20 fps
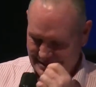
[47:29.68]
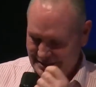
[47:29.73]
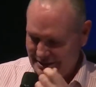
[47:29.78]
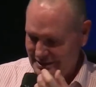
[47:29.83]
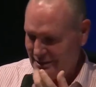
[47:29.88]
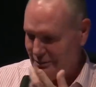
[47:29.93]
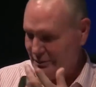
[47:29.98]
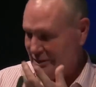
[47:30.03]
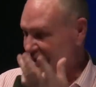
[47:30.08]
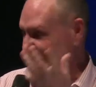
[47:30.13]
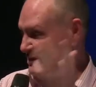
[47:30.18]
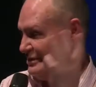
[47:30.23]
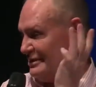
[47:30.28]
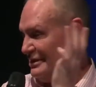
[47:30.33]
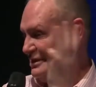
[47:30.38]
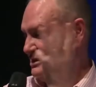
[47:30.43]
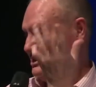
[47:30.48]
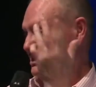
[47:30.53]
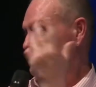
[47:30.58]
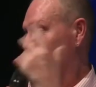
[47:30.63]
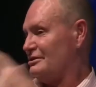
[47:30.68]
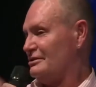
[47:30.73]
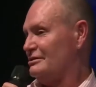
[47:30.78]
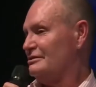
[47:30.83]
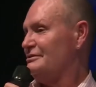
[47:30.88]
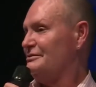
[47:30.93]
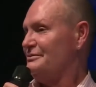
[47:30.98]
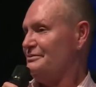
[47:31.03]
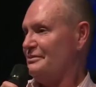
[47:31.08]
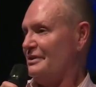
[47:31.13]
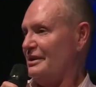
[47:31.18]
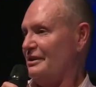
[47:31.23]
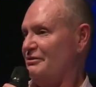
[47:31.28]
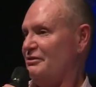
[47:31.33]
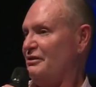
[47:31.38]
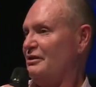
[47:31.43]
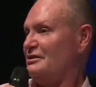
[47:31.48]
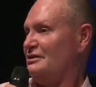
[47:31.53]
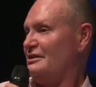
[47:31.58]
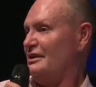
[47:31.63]
He went, that's it, son. You
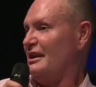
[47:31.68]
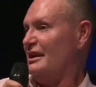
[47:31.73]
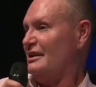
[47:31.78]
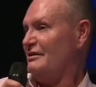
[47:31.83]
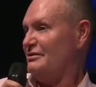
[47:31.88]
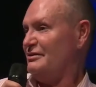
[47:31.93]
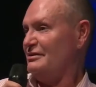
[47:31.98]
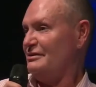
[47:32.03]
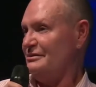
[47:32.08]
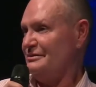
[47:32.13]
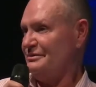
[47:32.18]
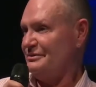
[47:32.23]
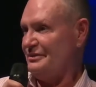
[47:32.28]
fucked your life.